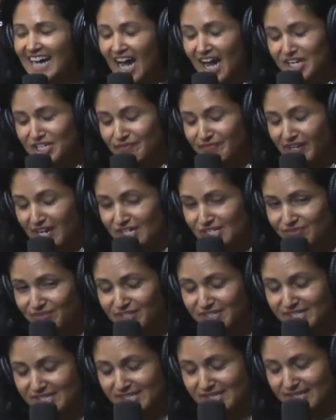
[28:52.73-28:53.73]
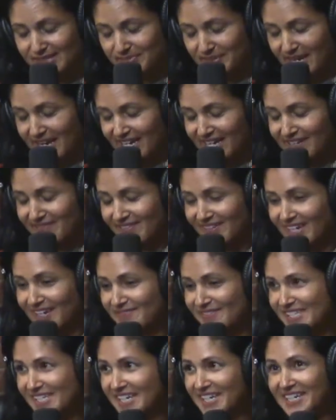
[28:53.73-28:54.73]
I can vouch for the six-pack. I've
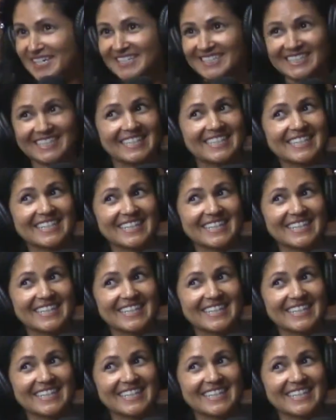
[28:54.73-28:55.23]
seen it.